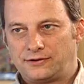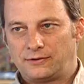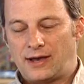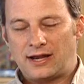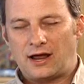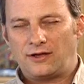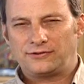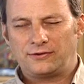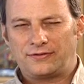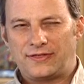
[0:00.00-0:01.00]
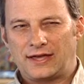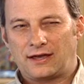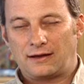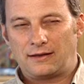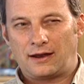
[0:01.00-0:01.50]
do. And I also
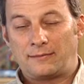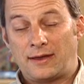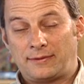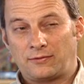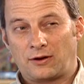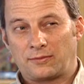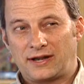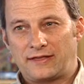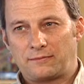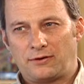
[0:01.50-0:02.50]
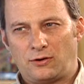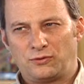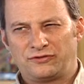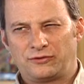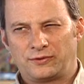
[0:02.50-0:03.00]
think, I may be wrong, but I think Paul
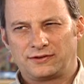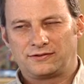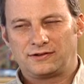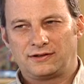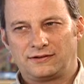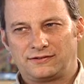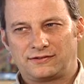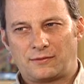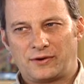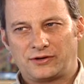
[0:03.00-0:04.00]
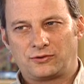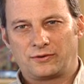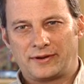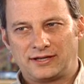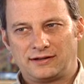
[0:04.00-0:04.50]
Wolfowitz is somewhat mm-hmm.
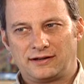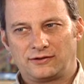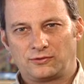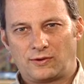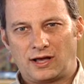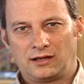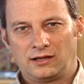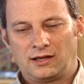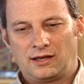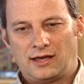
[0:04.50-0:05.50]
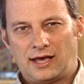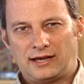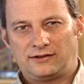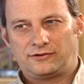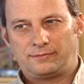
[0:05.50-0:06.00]
tormented as well.
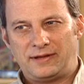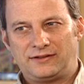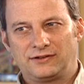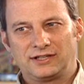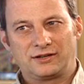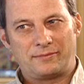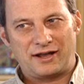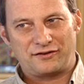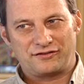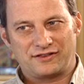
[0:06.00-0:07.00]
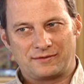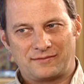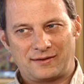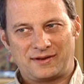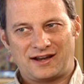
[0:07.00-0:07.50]
And it speaks a little better for
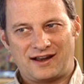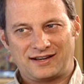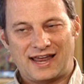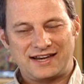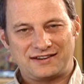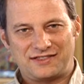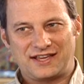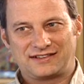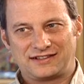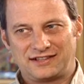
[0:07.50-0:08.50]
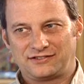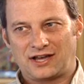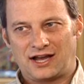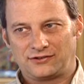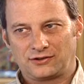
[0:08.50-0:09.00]
them. I mean, I'd like to think that these
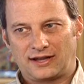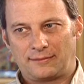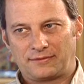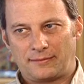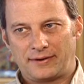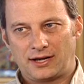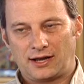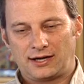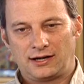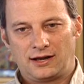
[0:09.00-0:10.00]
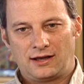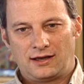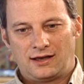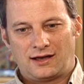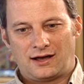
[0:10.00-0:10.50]
guys are kept up at night.
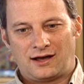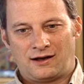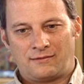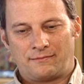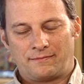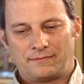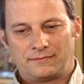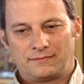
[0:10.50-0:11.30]
Um,